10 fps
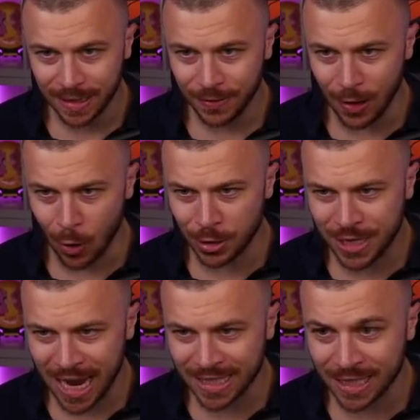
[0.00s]
No
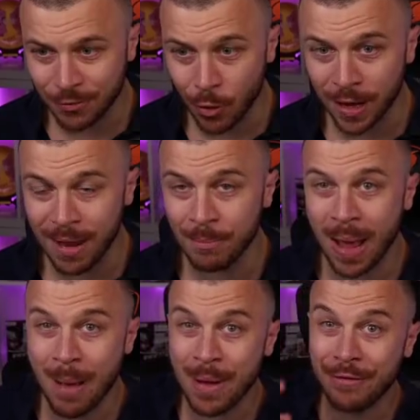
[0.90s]
chances for
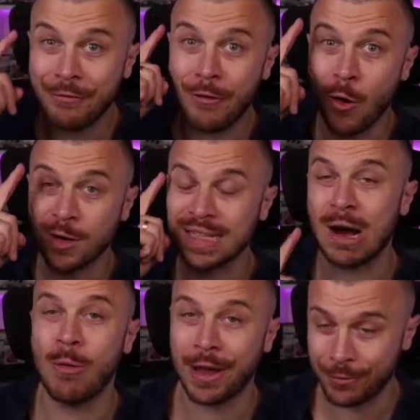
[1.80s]
Kimpembe, four
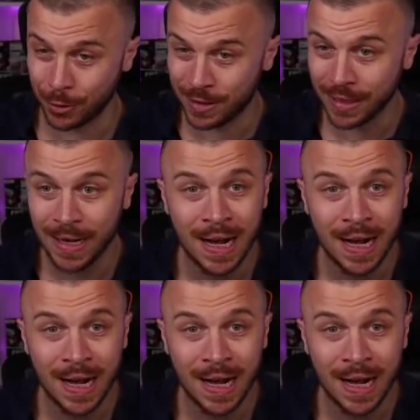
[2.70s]
star weak foot.